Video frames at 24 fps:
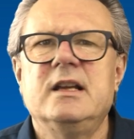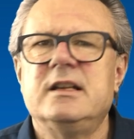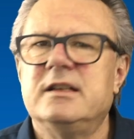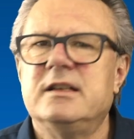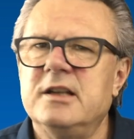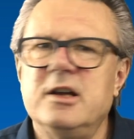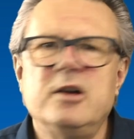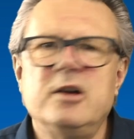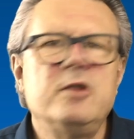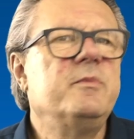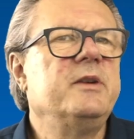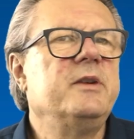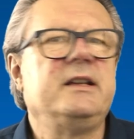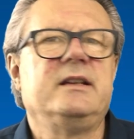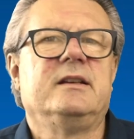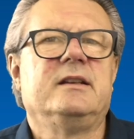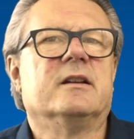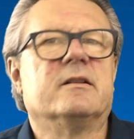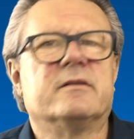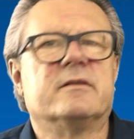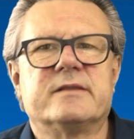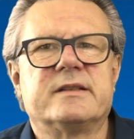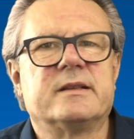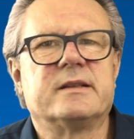Nobody
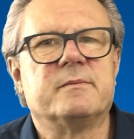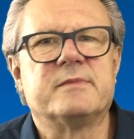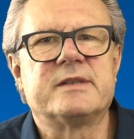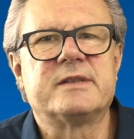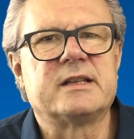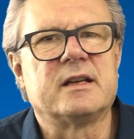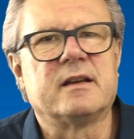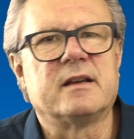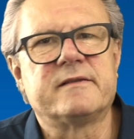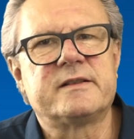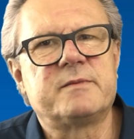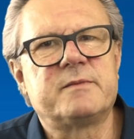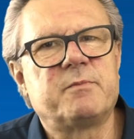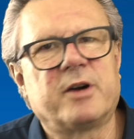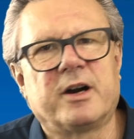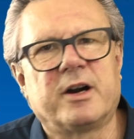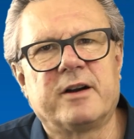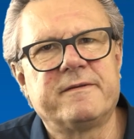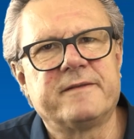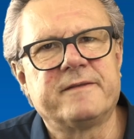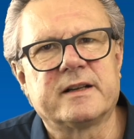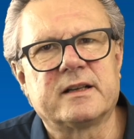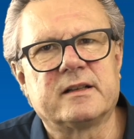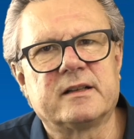knows themselves
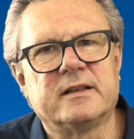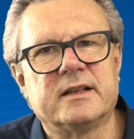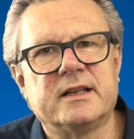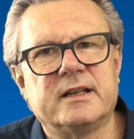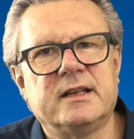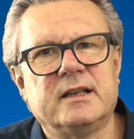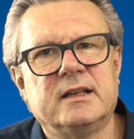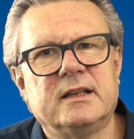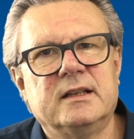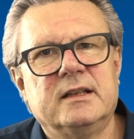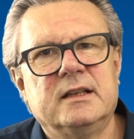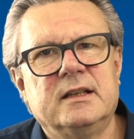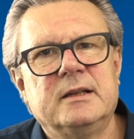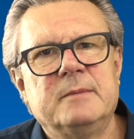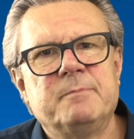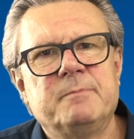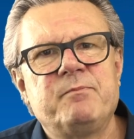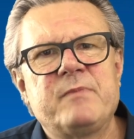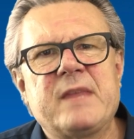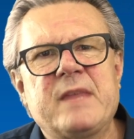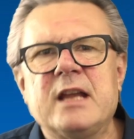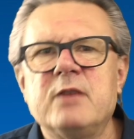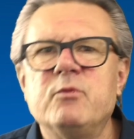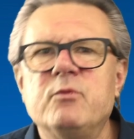perfectly,
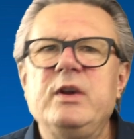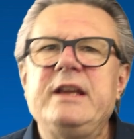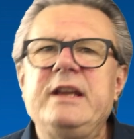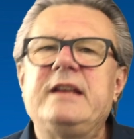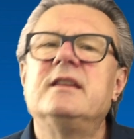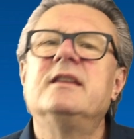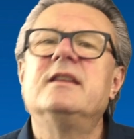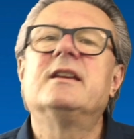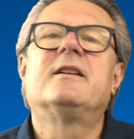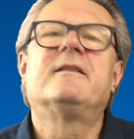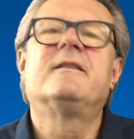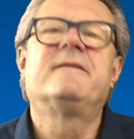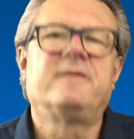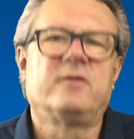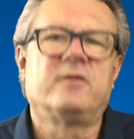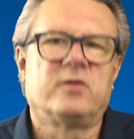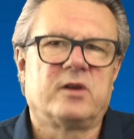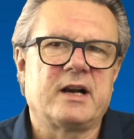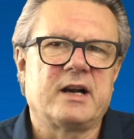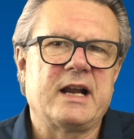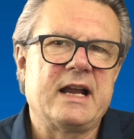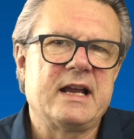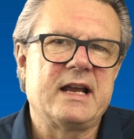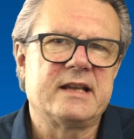and we can
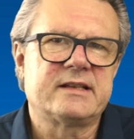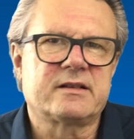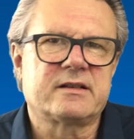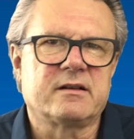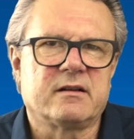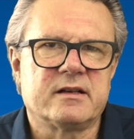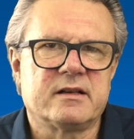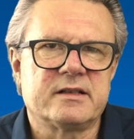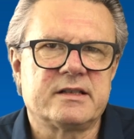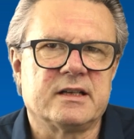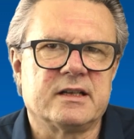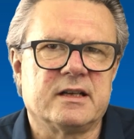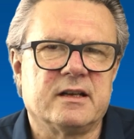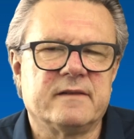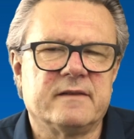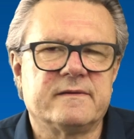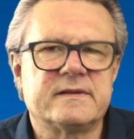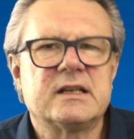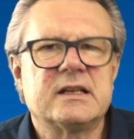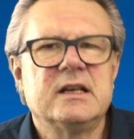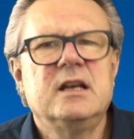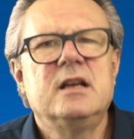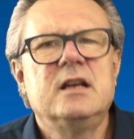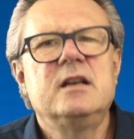therefore ask
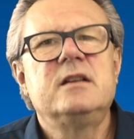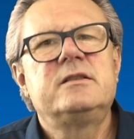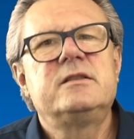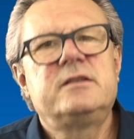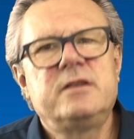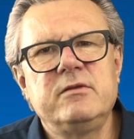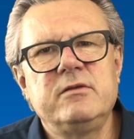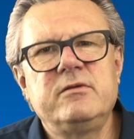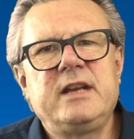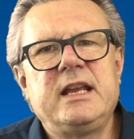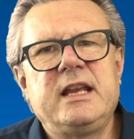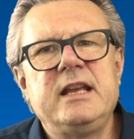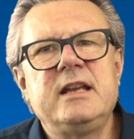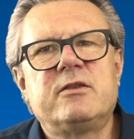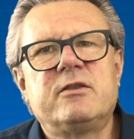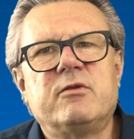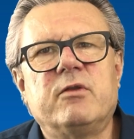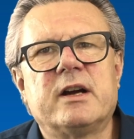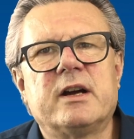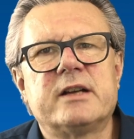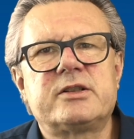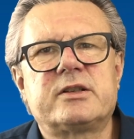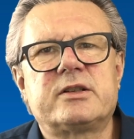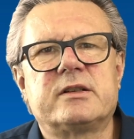ourselves two key
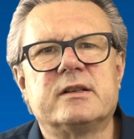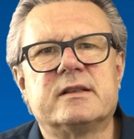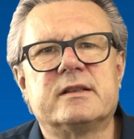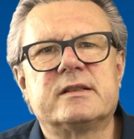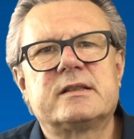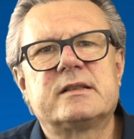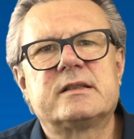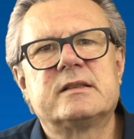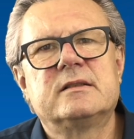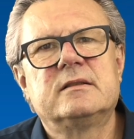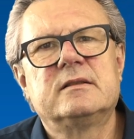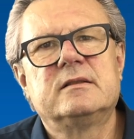questions.